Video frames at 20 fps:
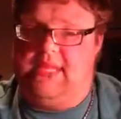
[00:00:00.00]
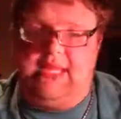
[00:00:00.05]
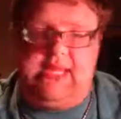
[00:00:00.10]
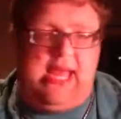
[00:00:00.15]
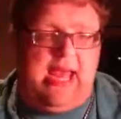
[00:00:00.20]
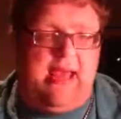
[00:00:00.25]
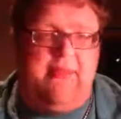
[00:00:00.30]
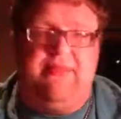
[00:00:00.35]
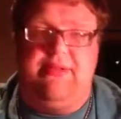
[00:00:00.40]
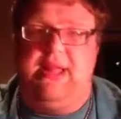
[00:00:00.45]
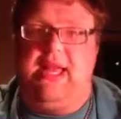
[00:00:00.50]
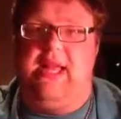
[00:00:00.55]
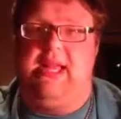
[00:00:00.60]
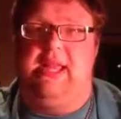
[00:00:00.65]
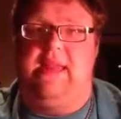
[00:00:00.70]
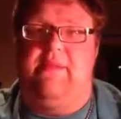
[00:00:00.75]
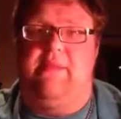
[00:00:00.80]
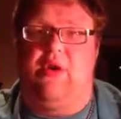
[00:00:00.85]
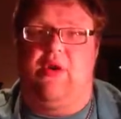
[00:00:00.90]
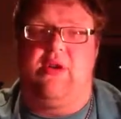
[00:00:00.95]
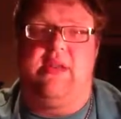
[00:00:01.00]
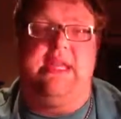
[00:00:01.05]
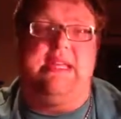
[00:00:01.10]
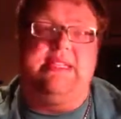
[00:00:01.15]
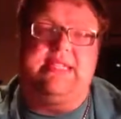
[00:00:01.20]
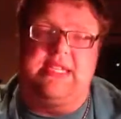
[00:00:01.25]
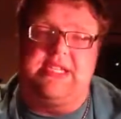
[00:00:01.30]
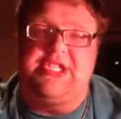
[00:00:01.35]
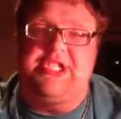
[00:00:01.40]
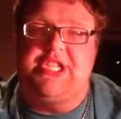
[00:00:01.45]
can't play anymore.
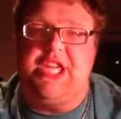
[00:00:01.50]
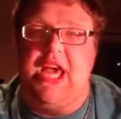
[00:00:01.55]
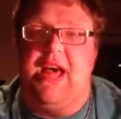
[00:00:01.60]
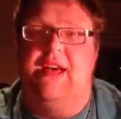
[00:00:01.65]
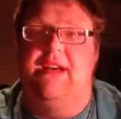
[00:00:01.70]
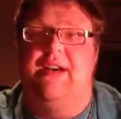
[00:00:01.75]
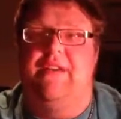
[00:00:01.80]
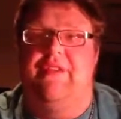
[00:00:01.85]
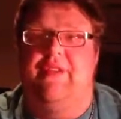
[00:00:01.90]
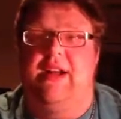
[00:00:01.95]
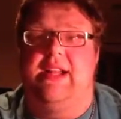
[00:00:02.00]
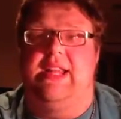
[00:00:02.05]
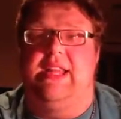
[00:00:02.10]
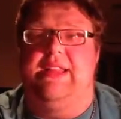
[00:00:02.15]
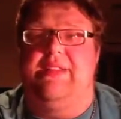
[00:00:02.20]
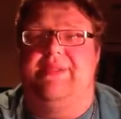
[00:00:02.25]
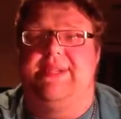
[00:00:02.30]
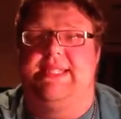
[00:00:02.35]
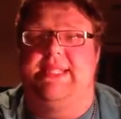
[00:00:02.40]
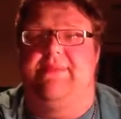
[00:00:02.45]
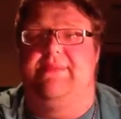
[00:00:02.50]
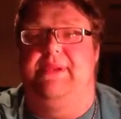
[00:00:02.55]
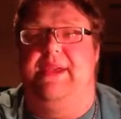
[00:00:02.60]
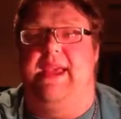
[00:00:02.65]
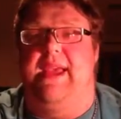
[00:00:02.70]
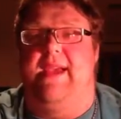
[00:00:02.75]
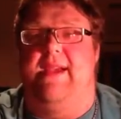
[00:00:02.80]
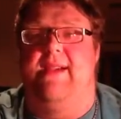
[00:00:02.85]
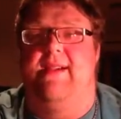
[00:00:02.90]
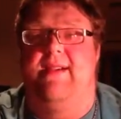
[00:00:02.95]
He's a shell of what he used to
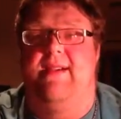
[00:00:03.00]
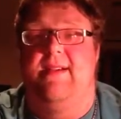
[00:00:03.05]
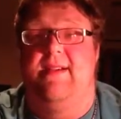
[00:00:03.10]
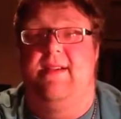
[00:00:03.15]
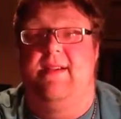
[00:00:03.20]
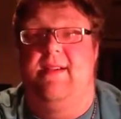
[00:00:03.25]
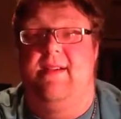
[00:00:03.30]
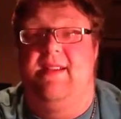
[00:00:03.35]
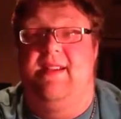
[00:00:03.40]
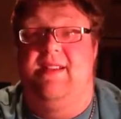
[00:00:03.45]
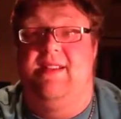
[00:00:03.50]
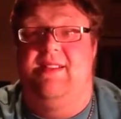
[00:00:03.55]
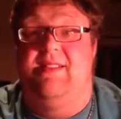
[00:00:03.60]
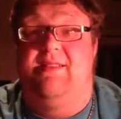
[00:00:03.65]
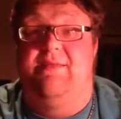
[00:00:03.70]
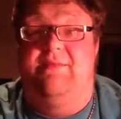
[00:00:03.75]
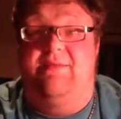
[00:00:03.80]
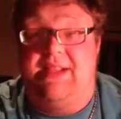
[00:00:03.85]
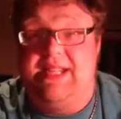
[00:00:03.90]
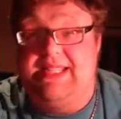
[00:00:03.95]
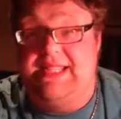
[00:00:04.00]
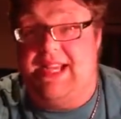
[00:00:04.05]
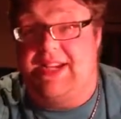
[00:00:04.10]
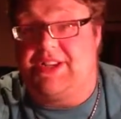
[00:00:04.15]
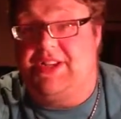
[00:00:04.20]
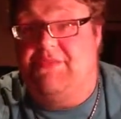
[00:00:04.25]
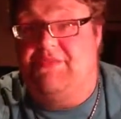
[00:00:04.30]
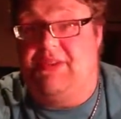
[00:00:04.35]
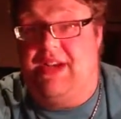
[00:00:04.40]
be. But he's actually